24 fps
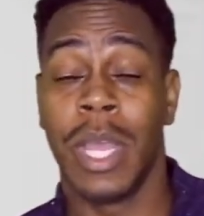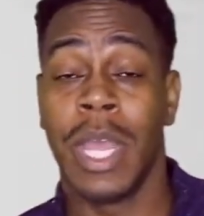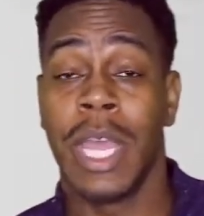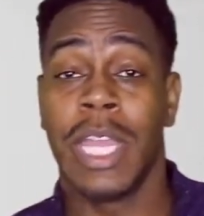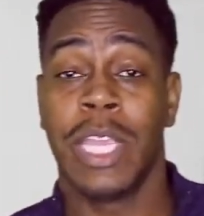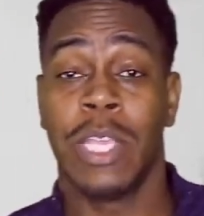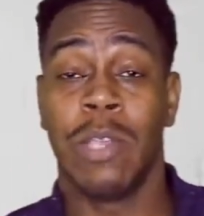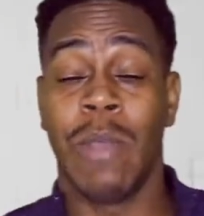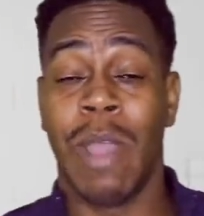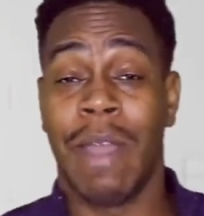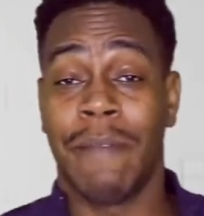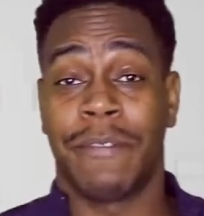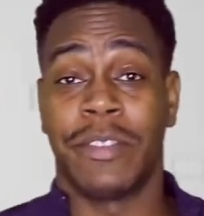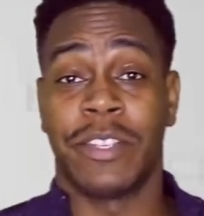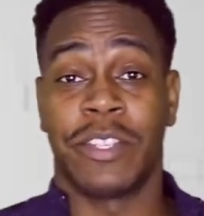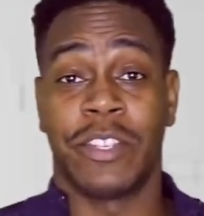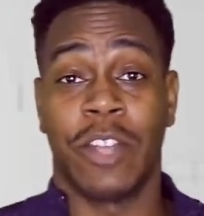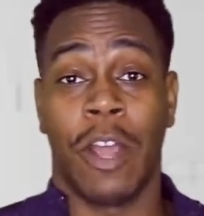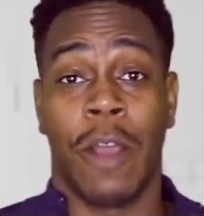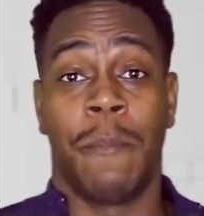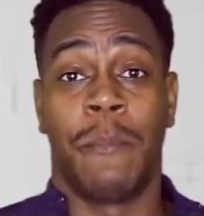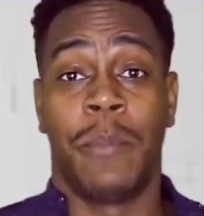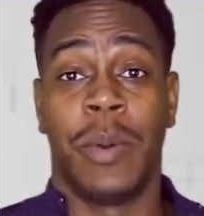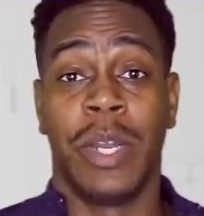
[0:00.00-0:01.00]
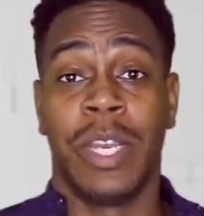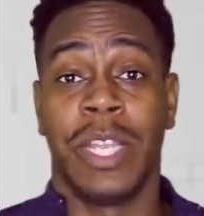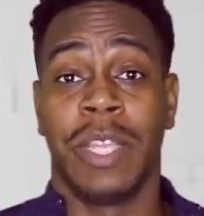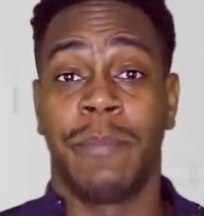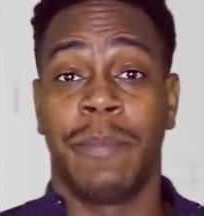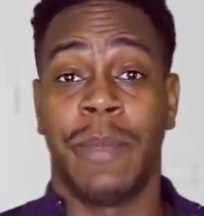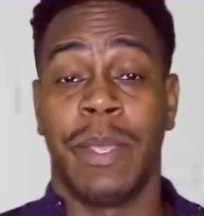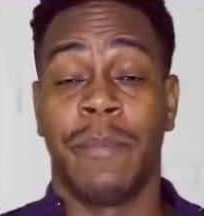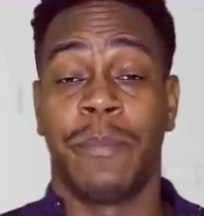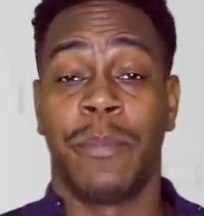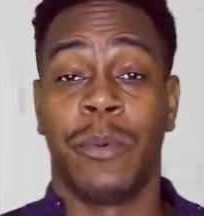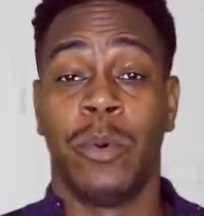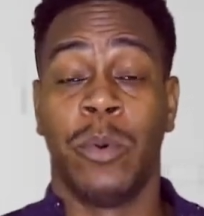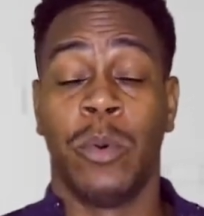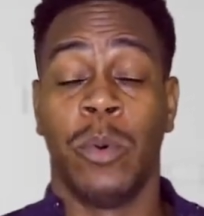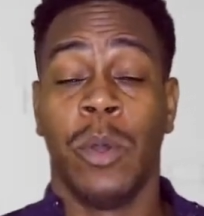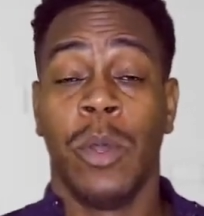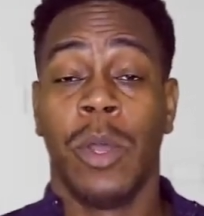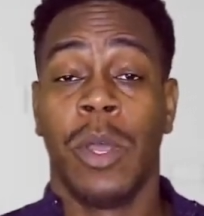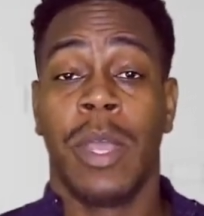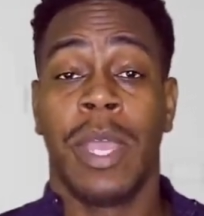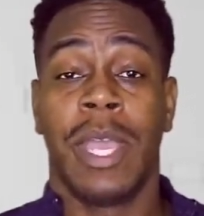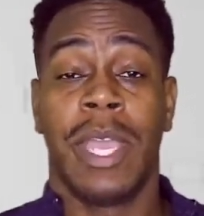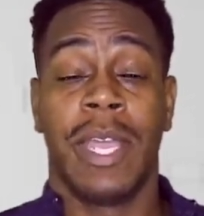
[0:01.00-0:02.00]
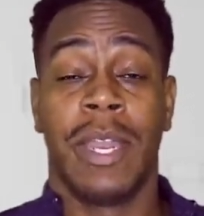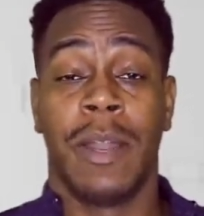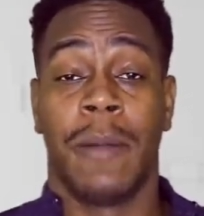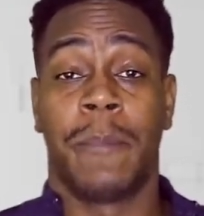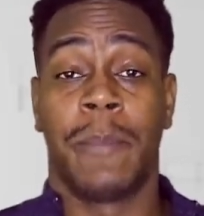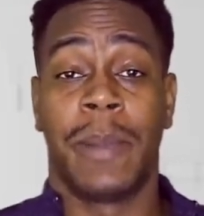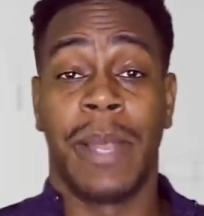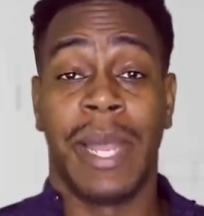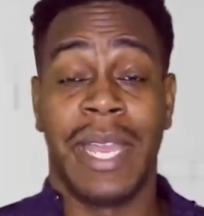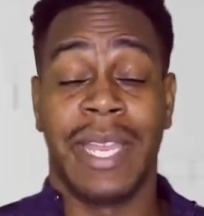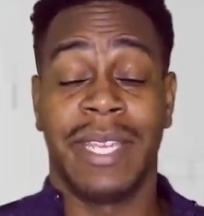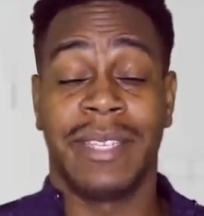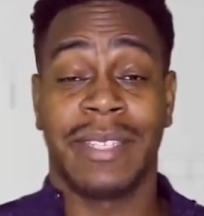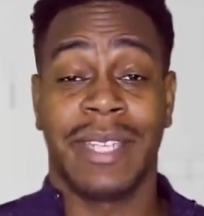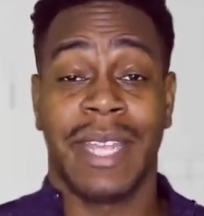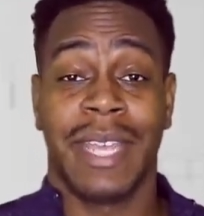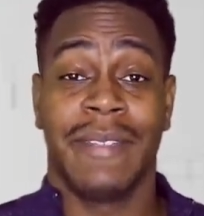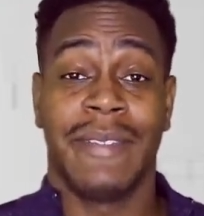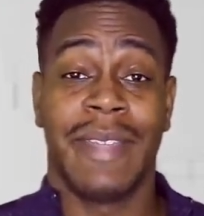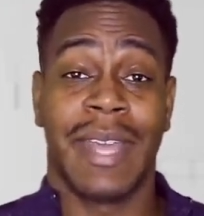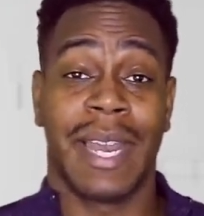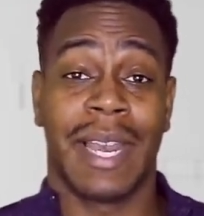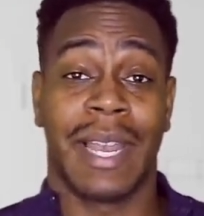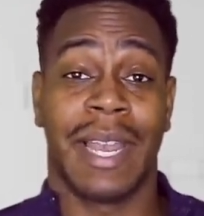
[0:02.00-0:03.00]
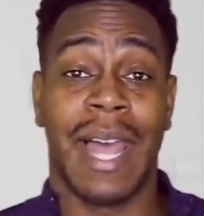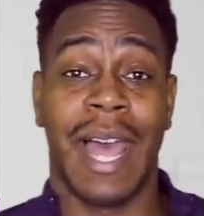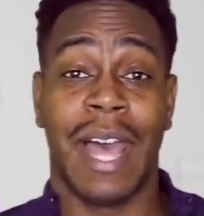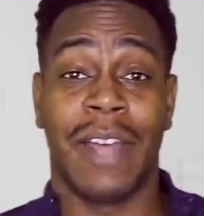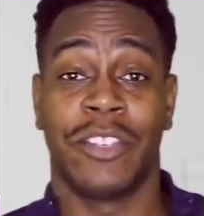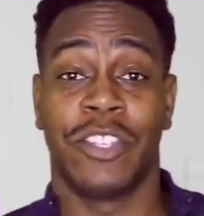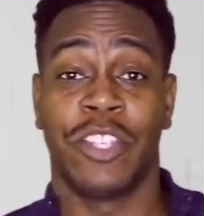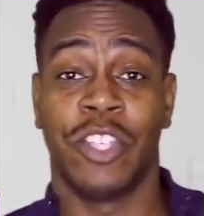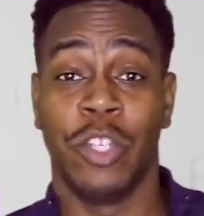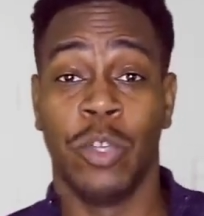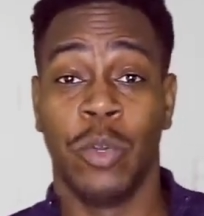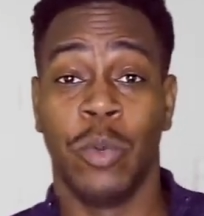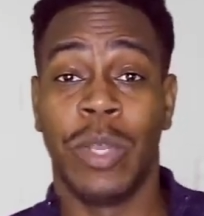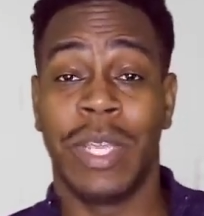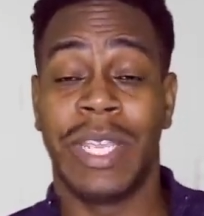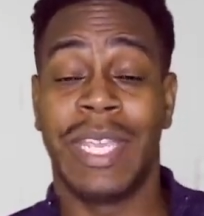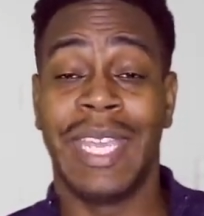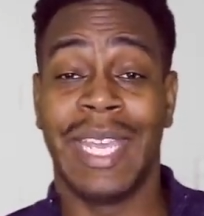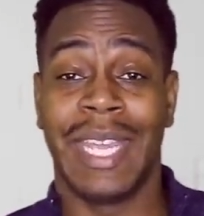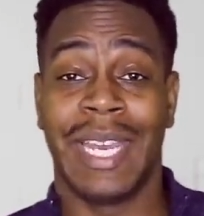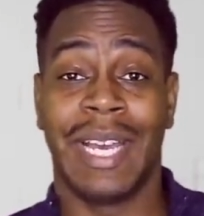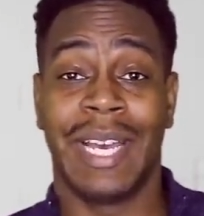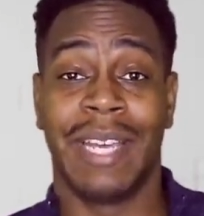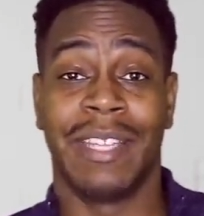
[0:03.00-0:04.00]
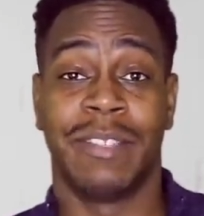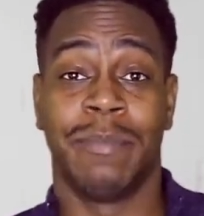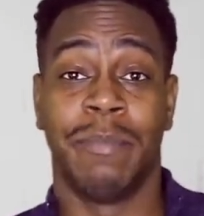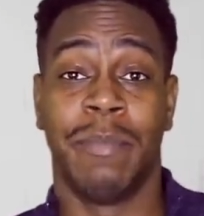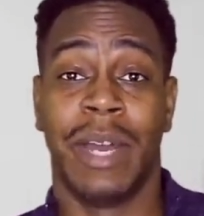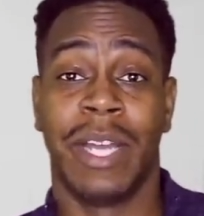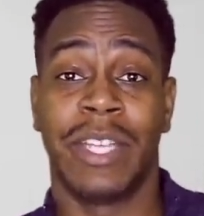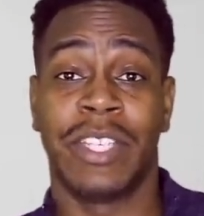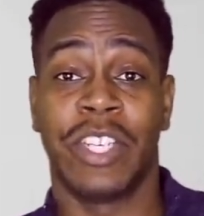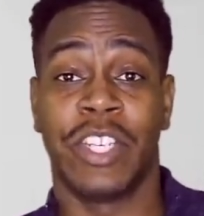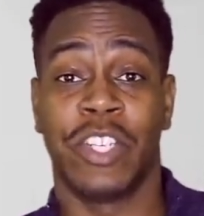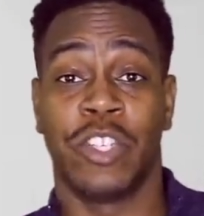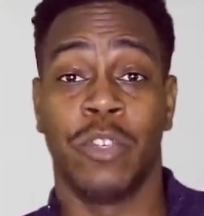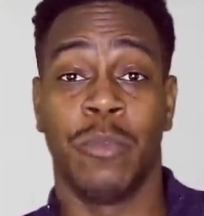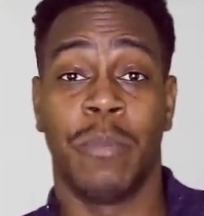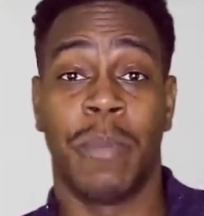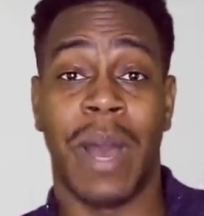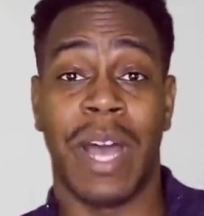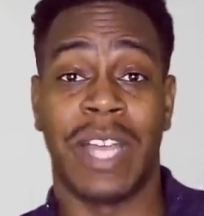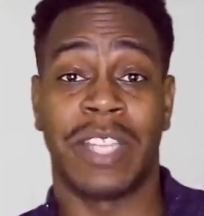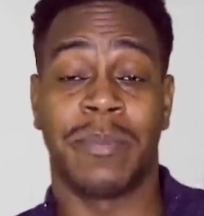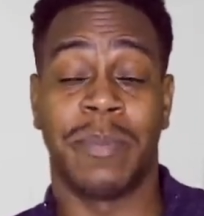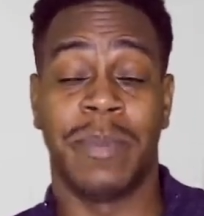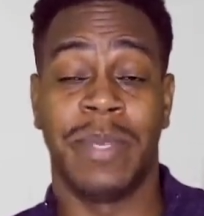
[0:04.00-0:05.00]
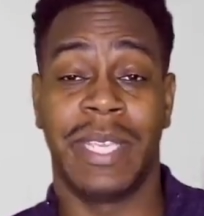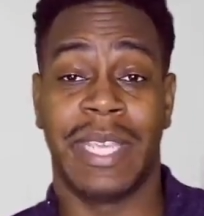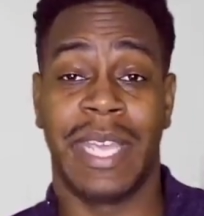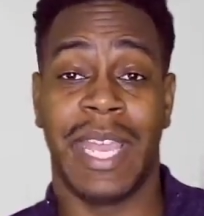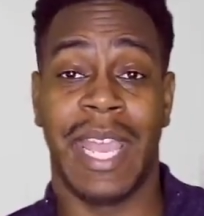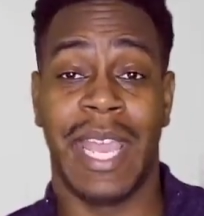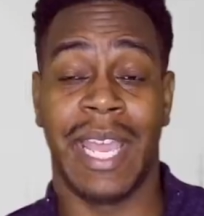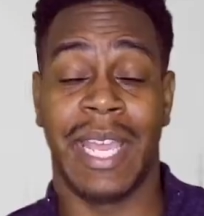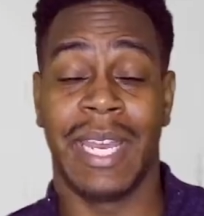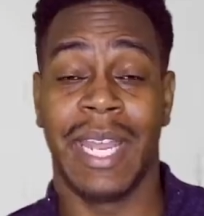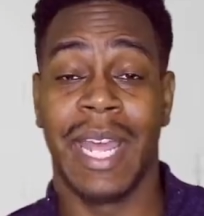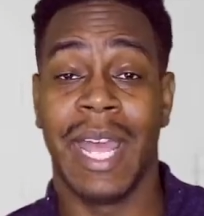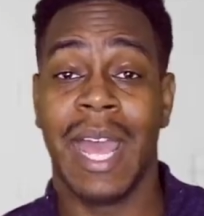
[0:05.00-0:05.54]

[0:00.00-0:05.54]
You have to start putting people in a place that allows you to get as much as you possibly can